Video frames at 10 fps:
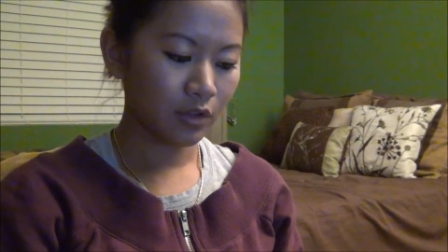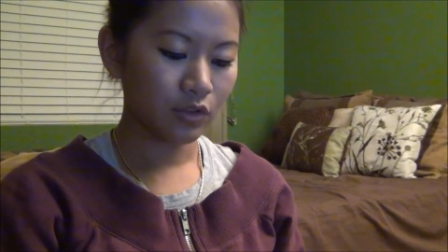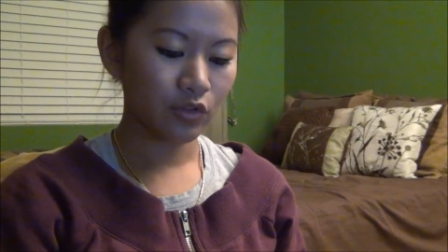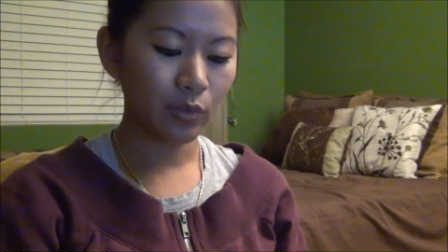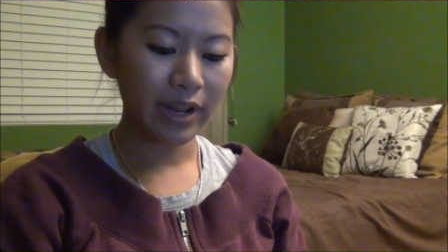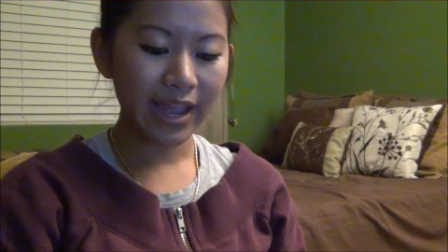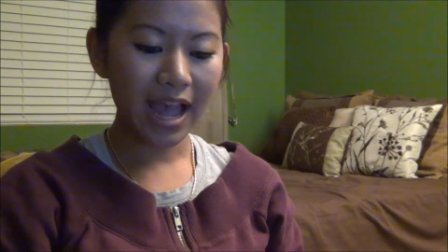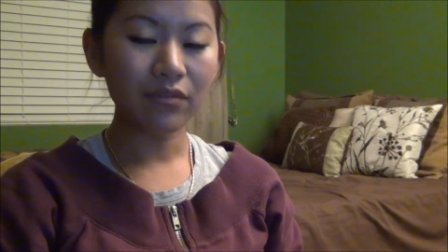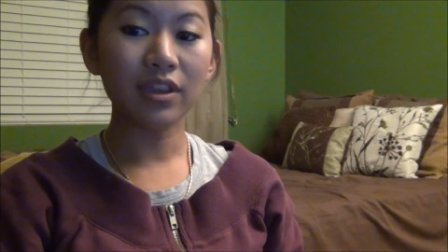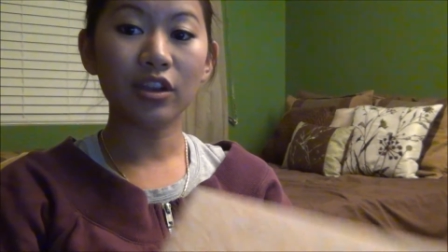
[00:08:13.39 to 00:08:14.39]
So what I
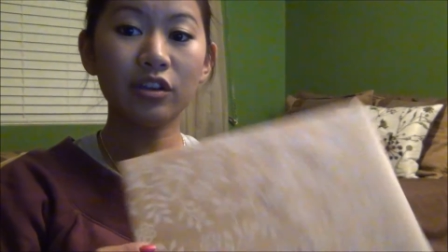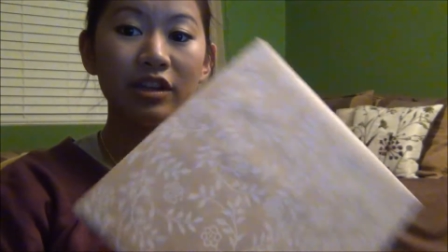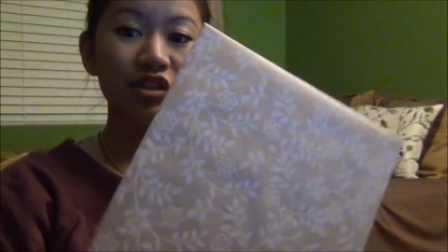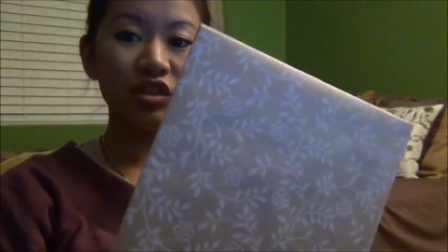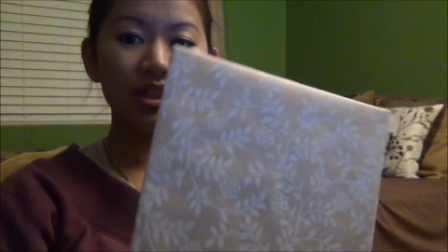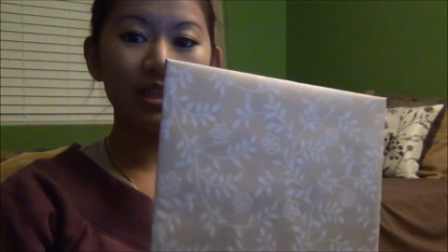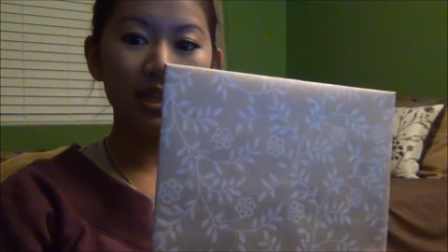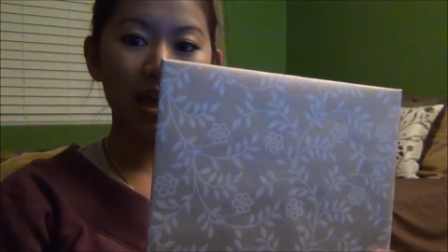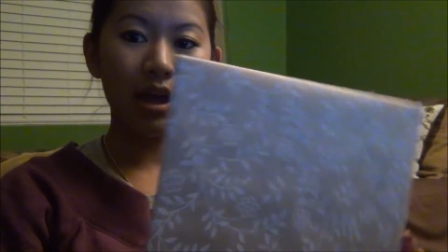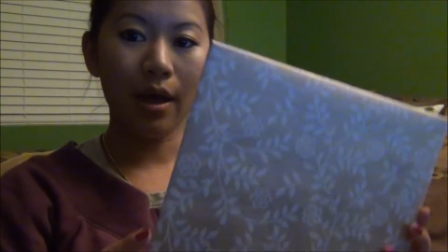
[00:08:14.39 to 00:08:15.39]
have here is just
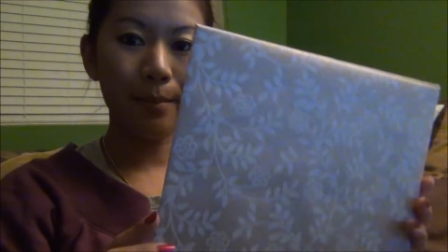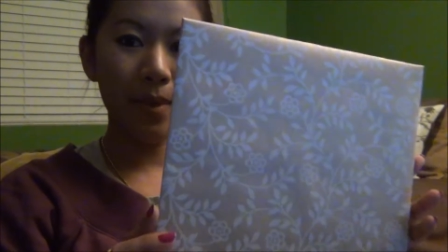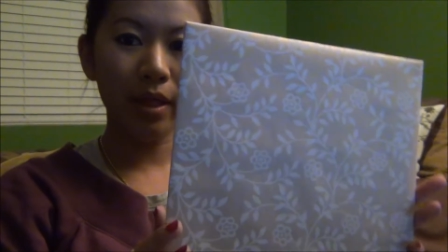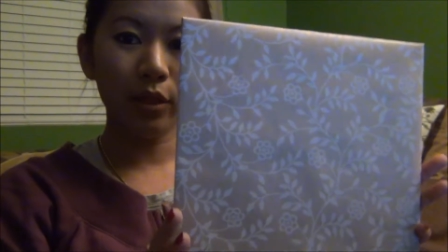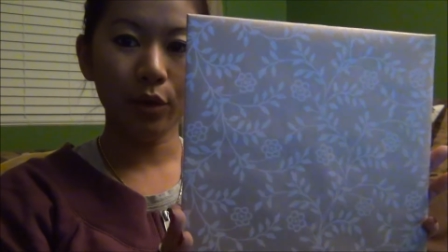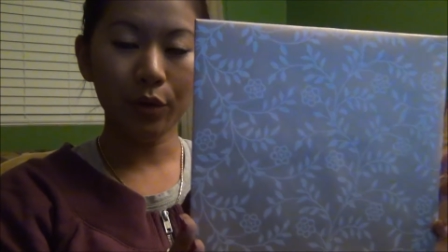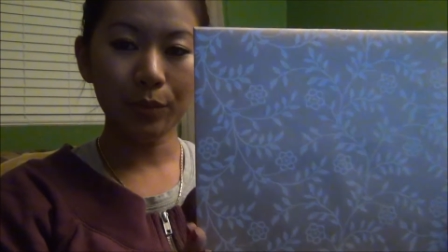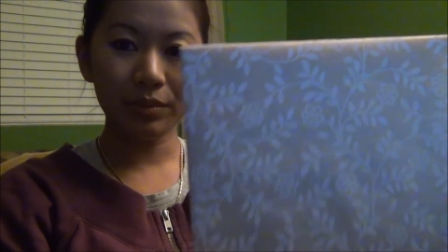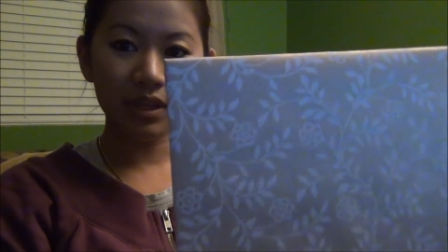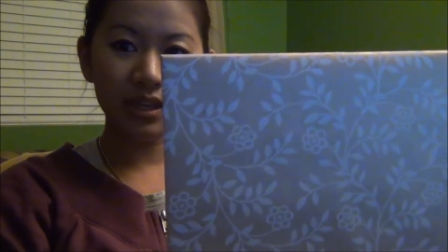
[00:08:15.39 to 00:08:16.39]
a little
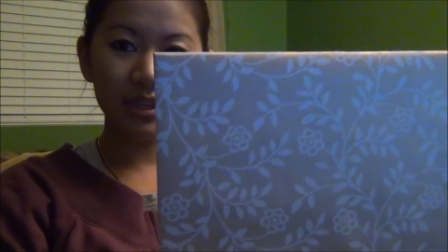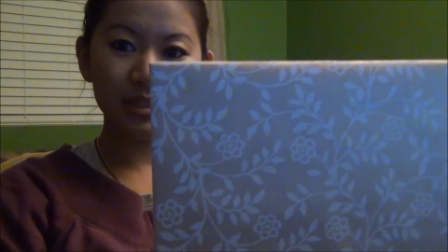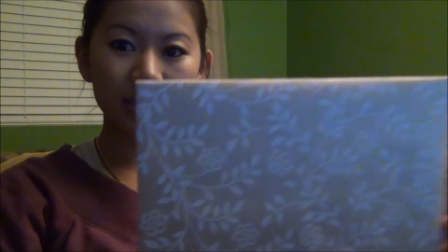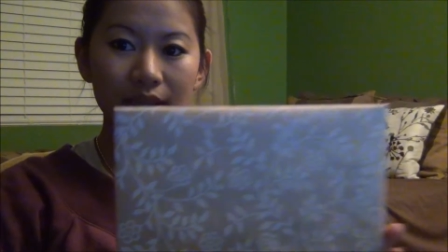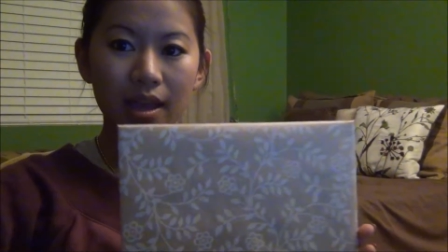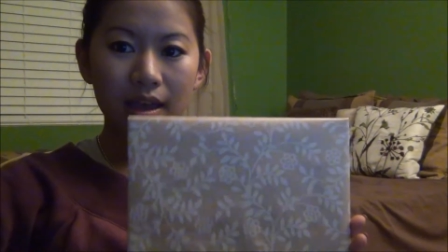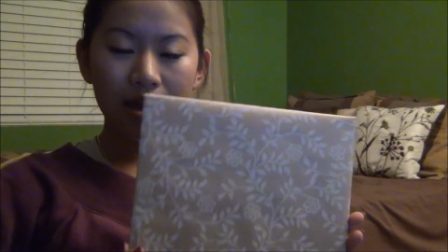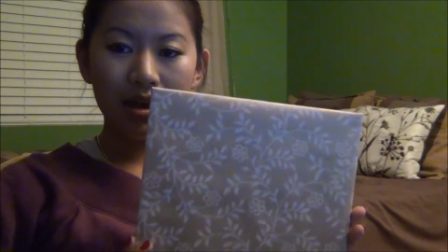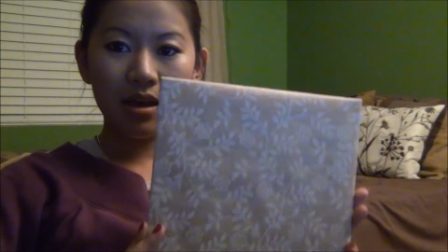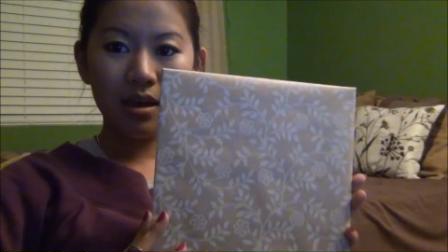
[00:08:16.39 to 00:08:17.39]
piece
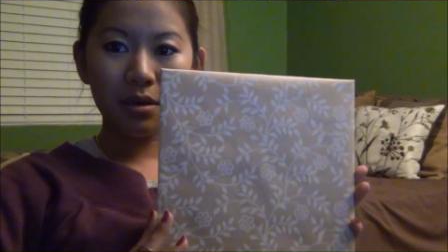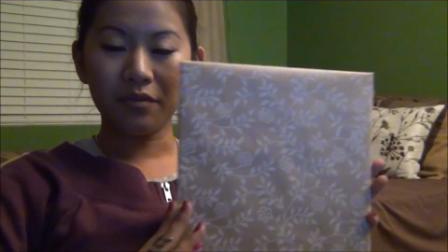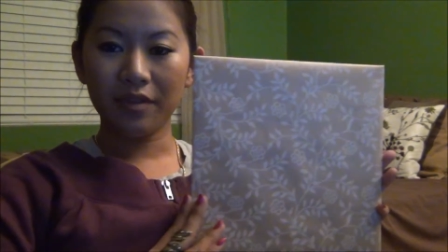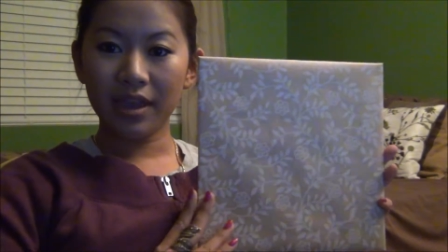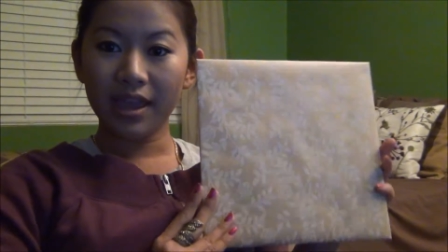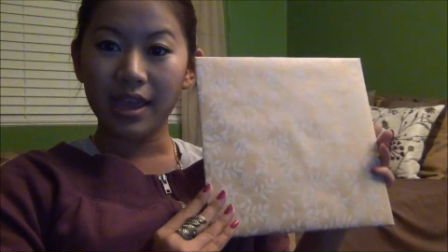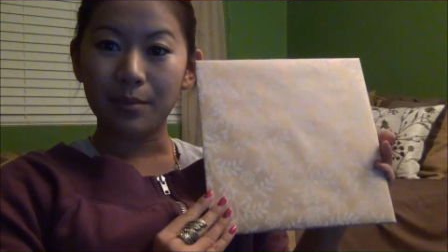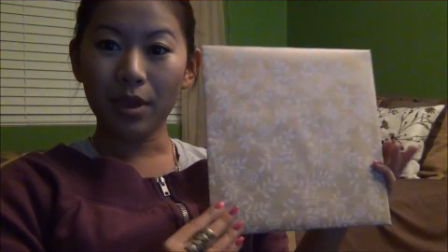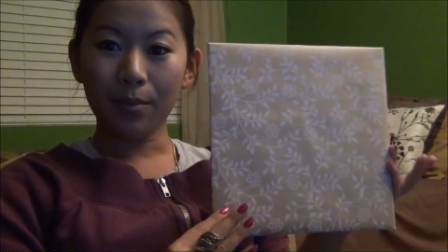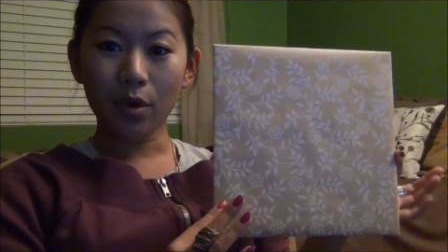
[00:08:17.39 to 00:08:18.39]
of
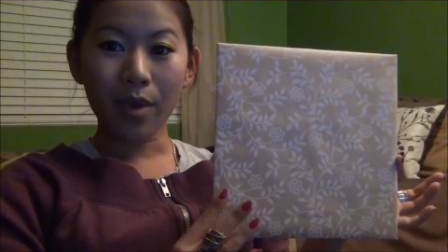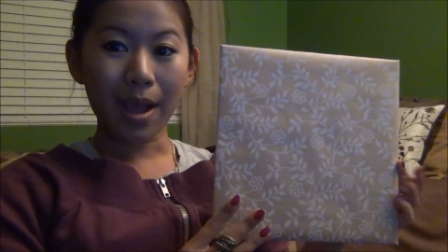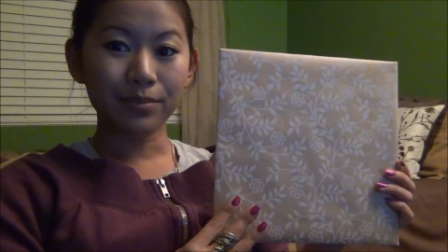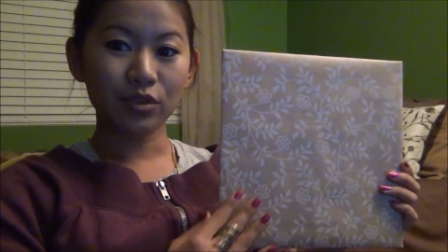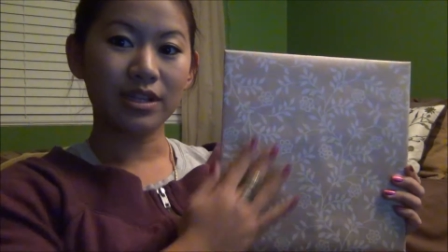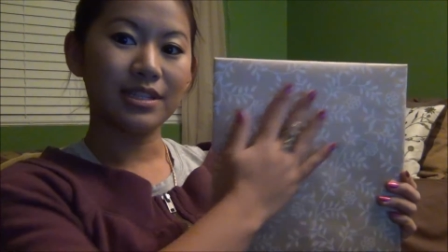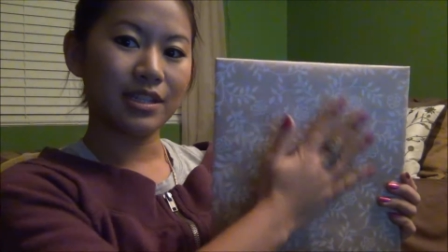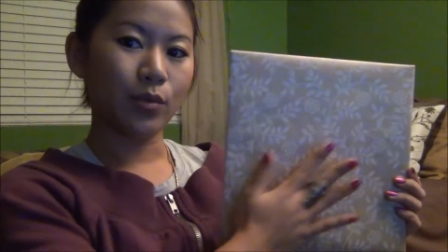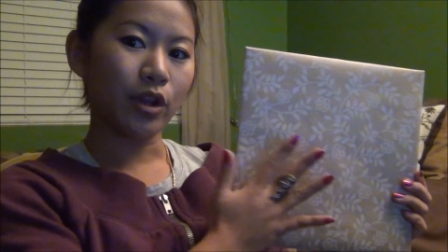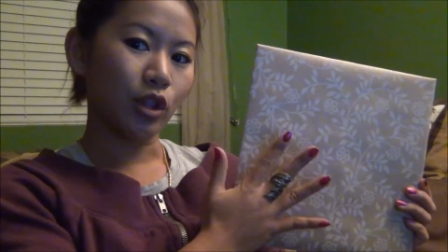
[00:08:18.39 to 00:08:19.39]
paper wrap so you can
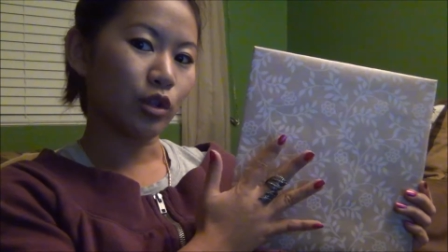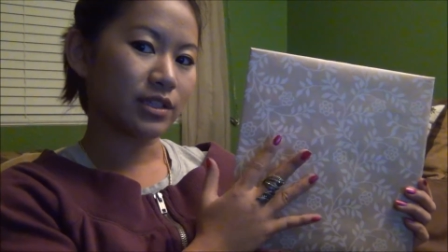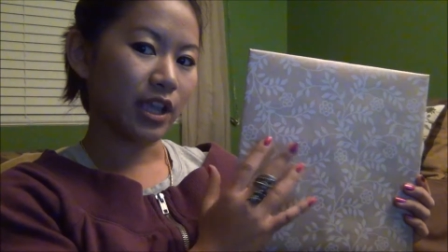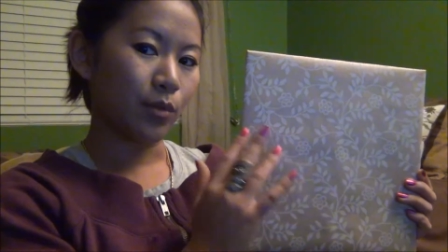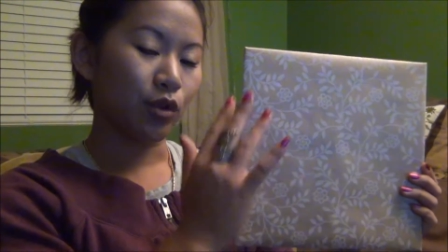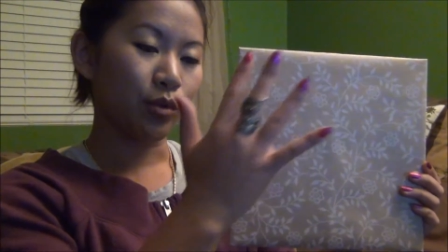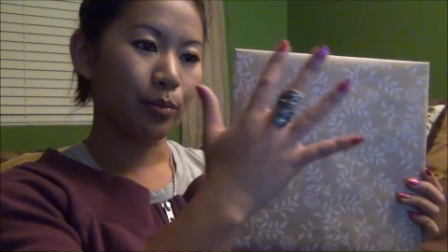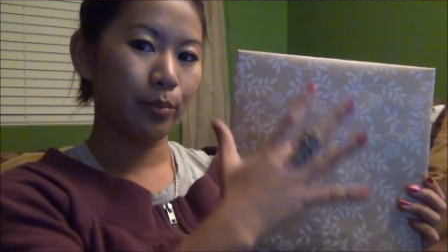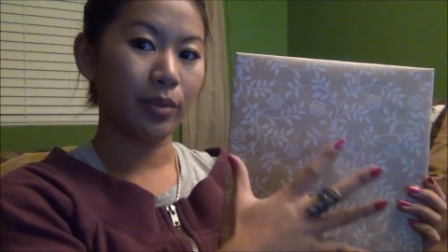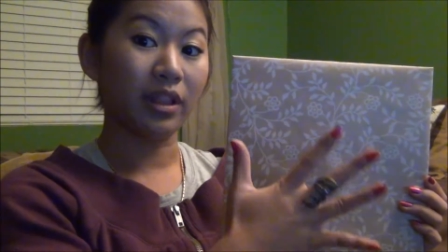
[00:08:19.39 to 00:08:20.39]
see what it looks like when you
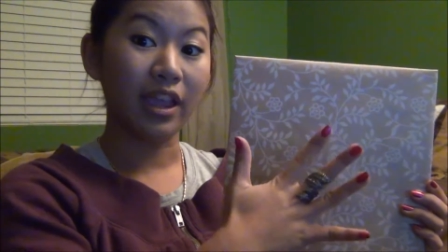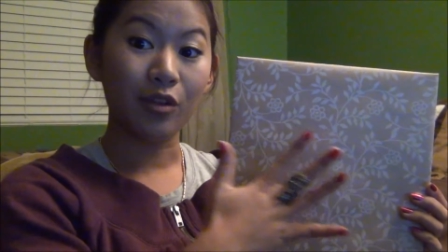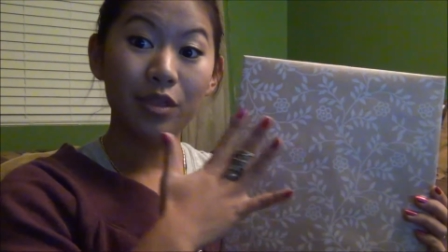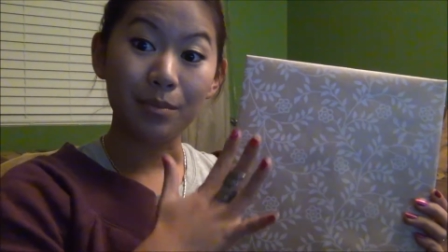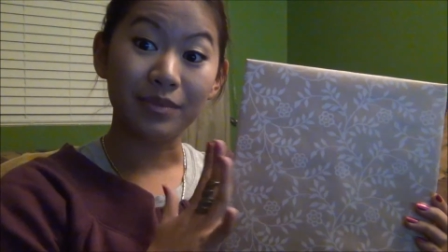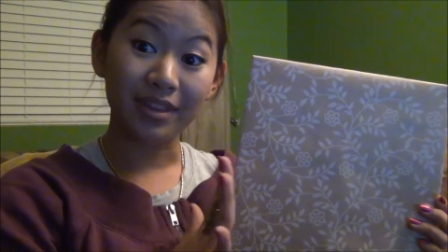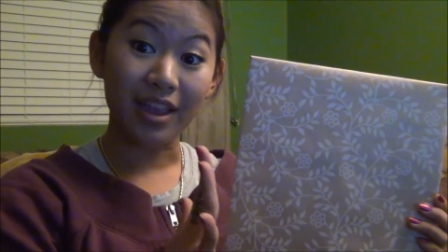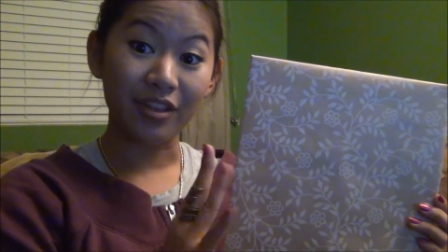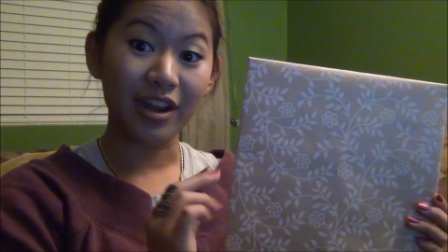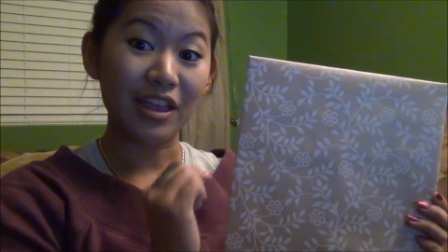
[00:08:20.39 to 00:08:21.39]
layer them
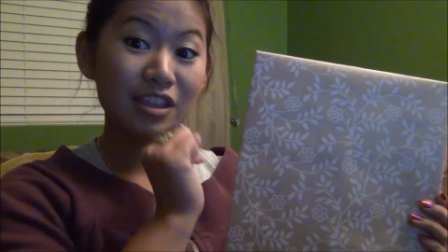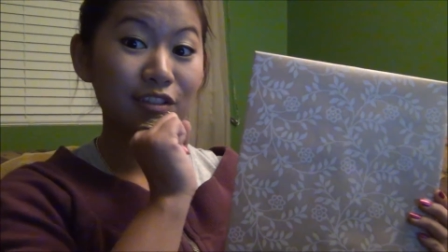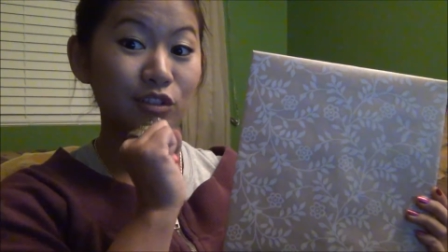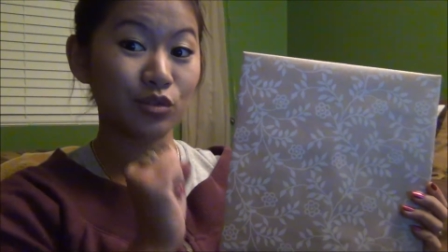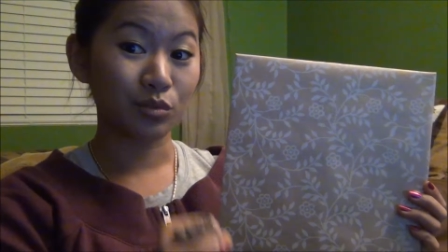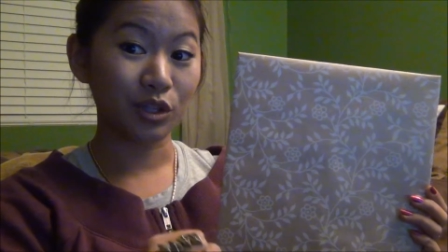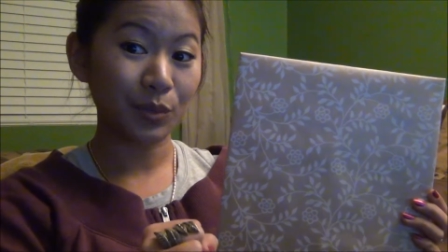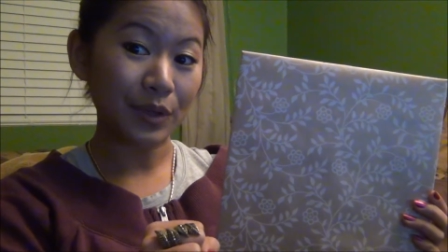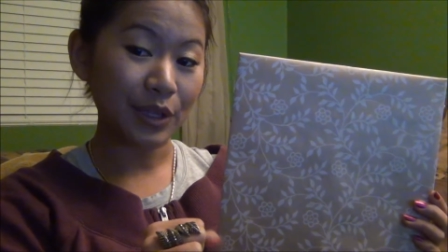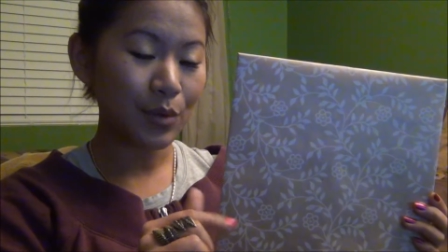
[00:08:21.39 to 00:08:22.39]
together. I think it looks really,
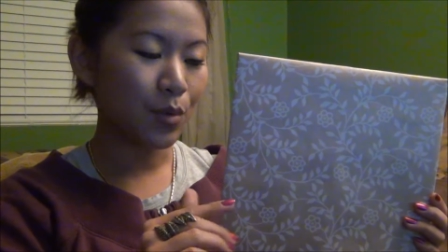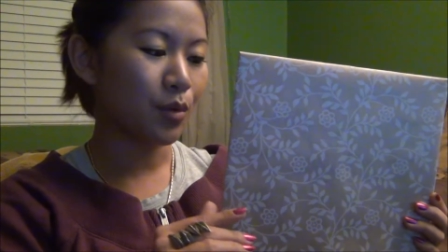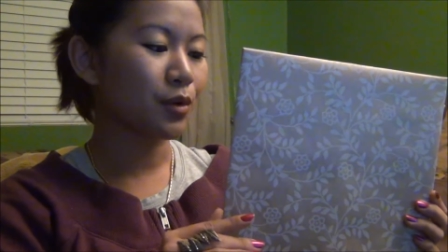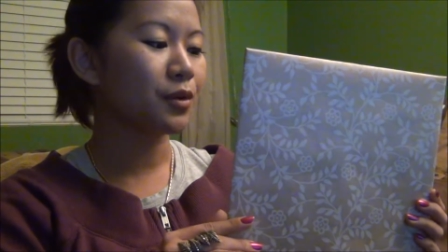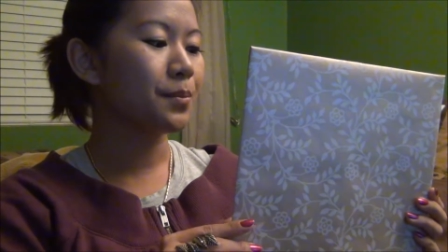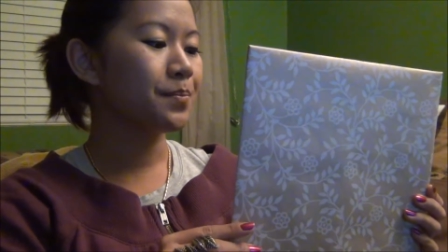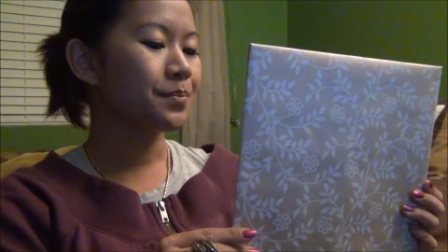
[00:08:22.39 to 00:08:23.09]
really cool.